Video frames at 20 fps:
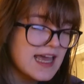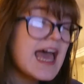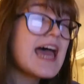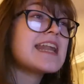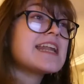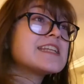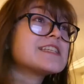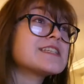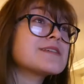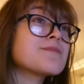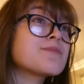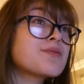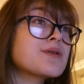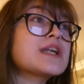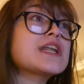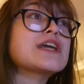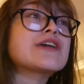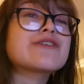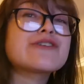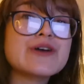And it's a
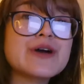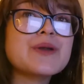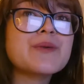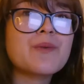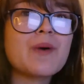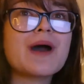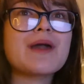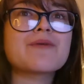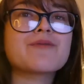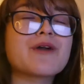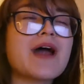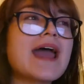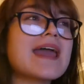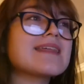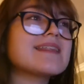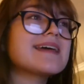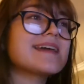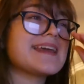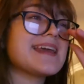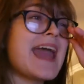pretty good one,
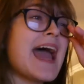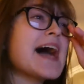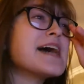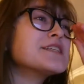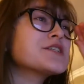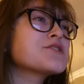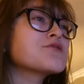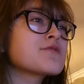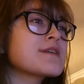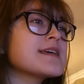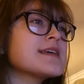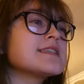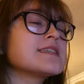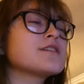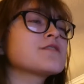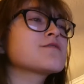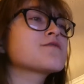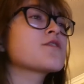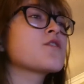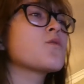right? Like, he has a
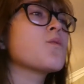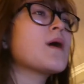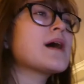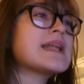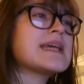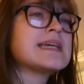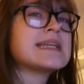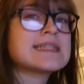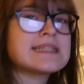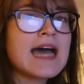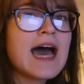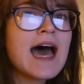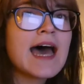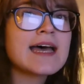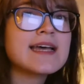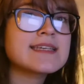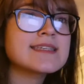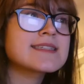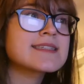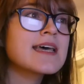reason for what he
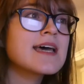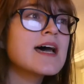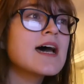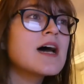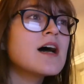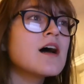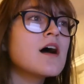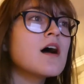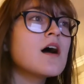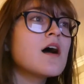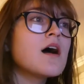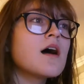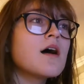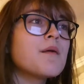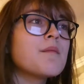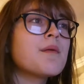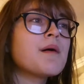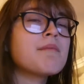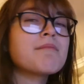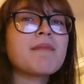does.
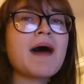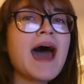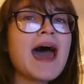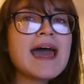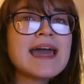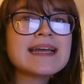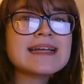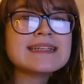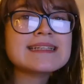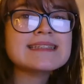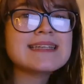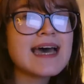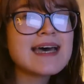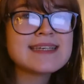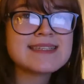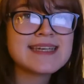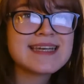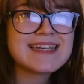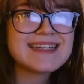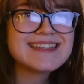But mine
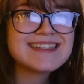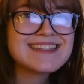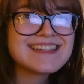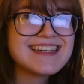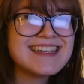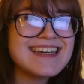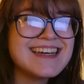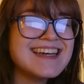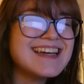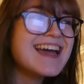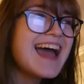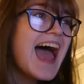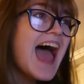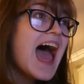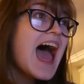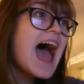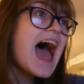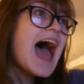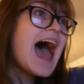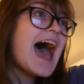doesn't.
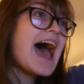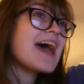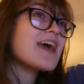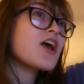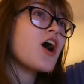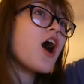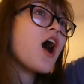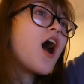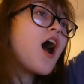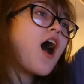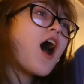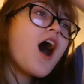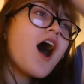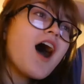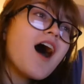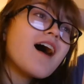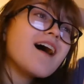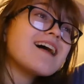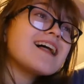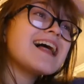At
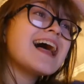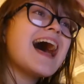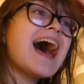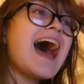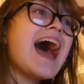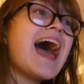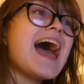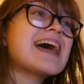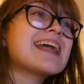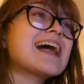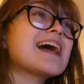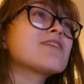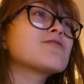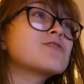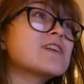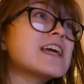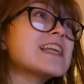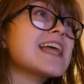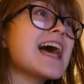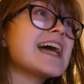all. And I
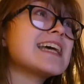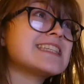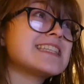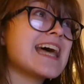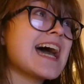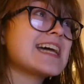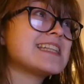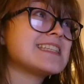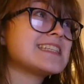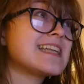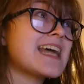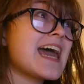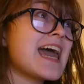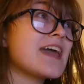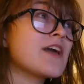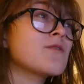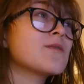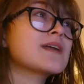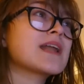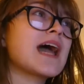realized that
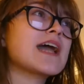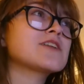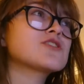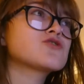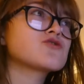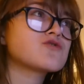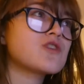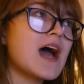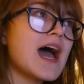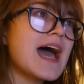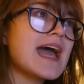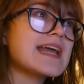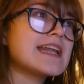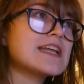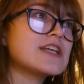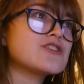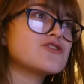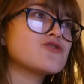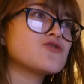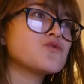today when I tried
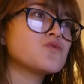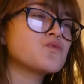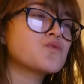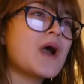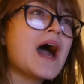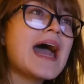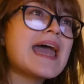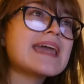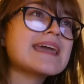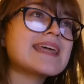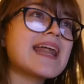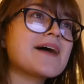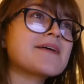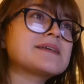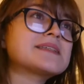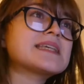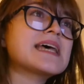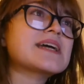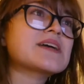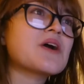to write. And I
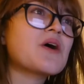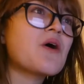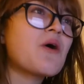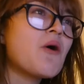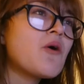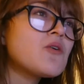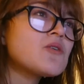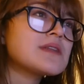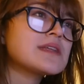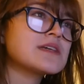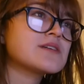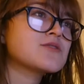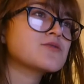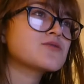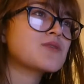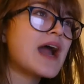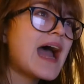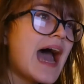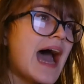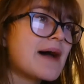was like, holy
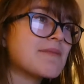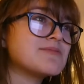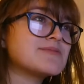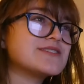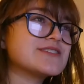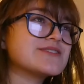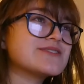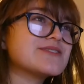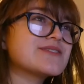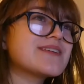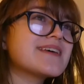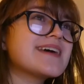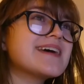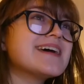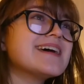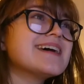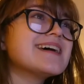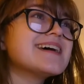crap, dude.